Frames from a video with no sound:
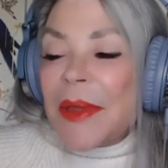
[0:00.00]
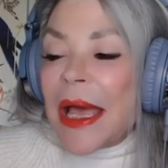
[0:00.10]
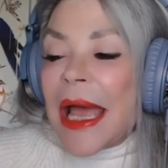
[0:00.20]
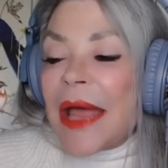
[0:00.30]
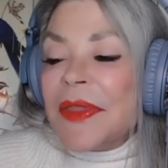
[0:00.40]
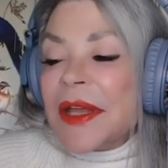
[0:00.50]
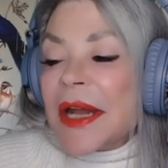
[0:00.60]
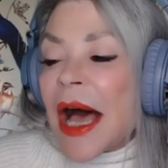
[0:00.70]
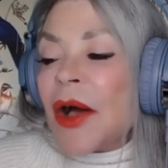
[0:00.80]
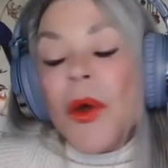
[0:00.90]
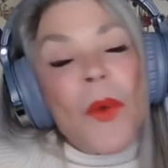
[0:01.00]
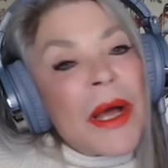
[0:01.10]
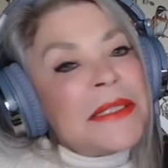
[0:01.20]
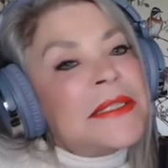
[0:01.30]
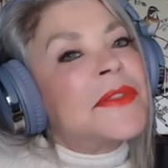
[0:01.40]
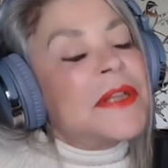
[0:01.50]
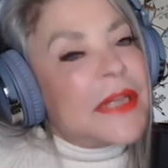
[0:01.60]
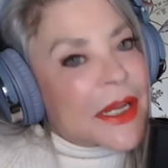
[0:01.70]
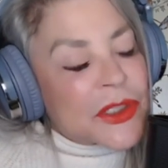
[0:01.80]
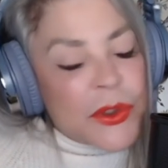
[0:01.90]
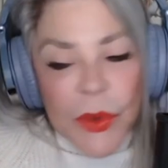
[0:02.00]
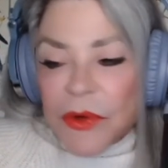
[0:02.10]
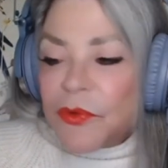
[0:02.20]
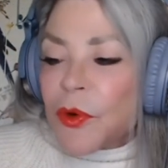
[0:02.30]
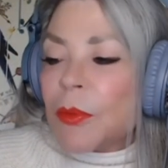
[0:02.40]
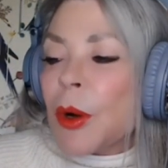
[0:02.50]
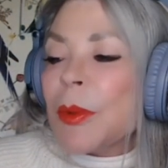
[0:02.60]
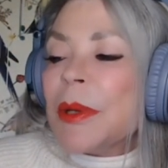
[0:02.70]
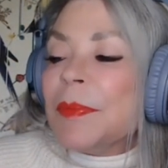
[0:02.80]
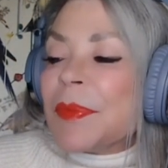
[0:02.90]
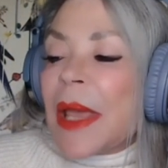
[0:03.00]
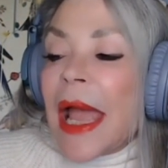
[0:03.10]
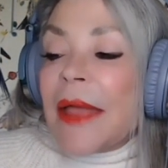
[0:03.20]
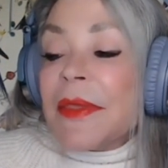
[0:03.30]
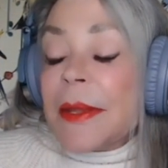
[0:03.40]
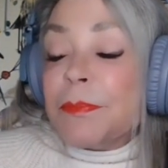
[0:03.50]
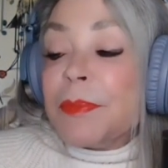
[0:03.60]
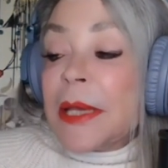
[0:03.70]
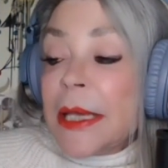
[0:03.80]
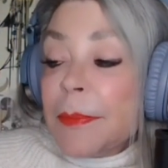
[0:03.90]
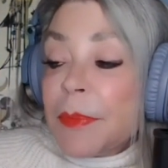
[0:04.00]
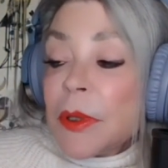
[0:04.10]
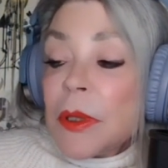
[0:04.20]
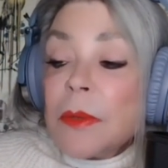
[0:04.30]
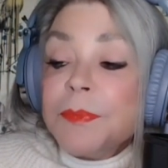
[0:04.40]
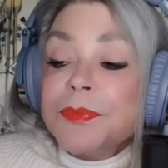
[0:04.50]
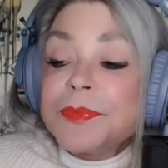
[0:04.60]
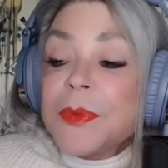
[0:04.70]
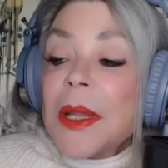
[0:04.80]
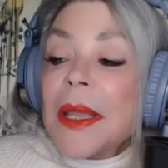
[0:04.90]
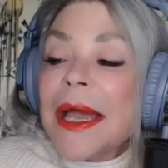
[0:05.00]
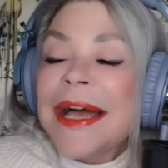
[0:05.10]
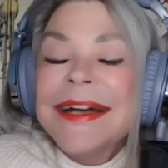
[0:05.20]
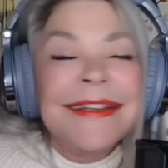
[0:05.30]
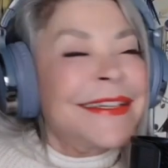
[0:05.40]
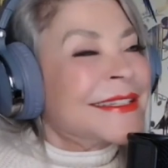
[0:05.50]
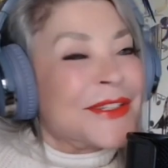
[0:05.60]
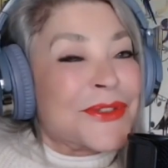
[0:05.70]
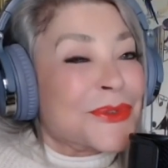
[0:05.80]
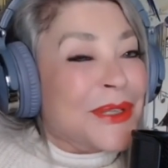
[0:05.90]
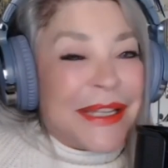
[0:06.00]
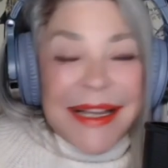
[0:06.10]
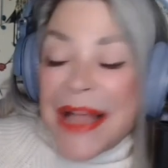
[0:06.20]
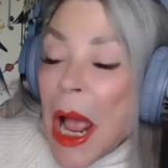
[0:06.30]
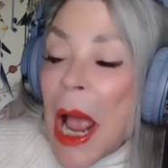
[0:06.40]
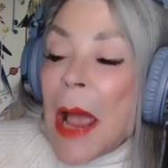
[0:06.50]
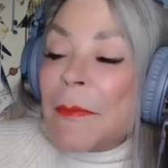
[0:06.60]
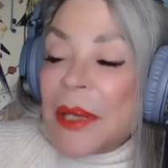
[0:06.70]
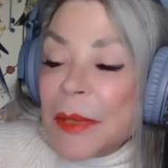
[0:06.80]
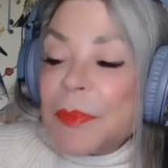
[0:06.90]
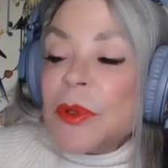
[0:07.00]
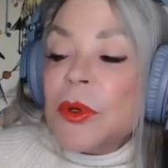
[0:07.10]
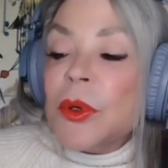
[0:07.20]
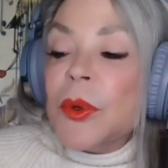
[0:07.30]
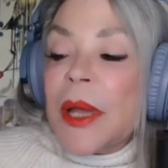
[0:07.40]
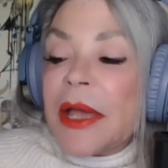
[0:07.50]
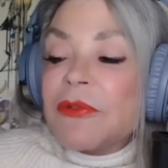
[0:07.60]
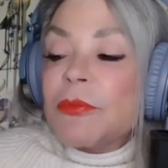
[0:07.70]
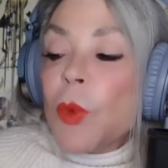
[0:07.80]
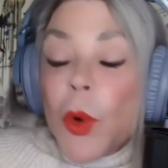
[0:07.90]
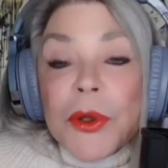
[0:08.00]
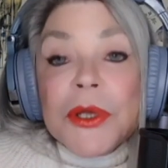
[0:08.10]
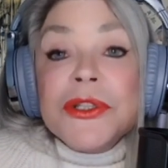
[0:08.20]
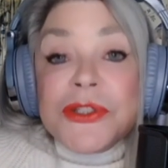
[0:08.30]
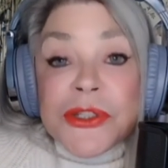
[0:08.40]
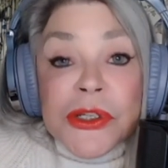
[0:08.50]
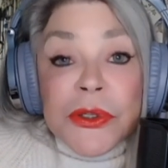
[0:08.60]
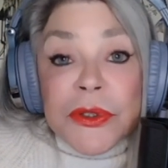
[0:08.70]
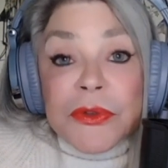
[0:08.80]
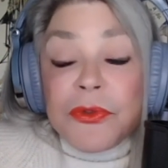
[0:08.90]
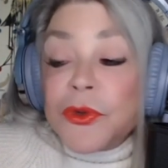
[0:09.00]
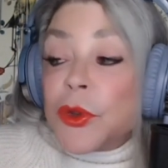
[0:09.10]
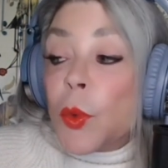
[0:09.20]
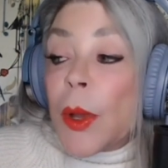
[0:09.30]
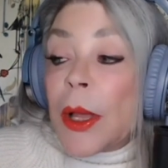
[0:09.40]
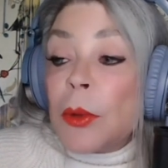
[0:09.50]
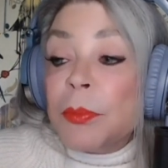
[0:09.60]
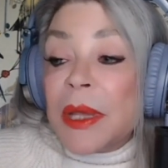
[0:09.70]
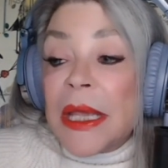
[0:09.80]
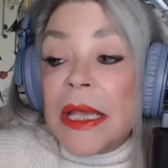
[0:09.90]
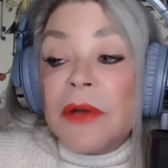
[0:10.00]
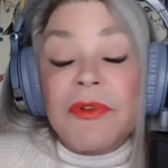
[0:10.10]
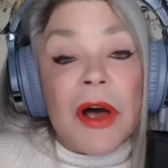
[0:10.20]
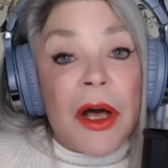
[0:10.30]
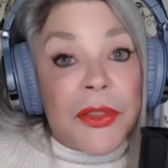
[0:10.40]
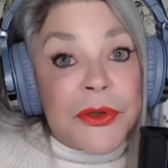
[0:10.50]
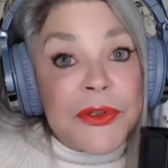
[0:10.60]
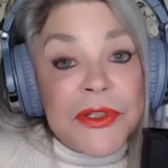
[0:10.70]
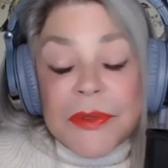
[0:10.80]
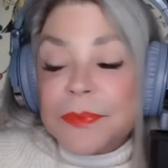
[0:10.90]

And then I'll go on to the next one for a moment. And then people, this is really, people who have more concern for the well-being of others